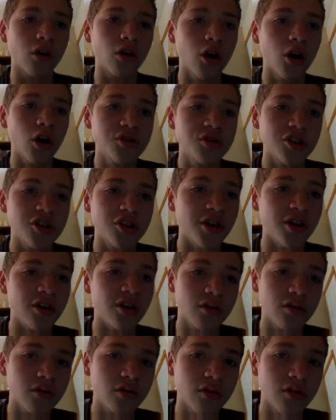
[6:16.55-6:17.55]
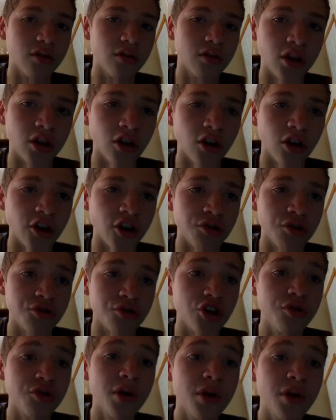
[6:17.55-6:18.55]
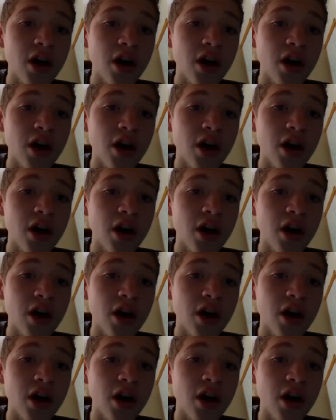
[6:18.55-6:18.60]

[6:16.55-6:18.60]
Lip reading: close to being on YouTube,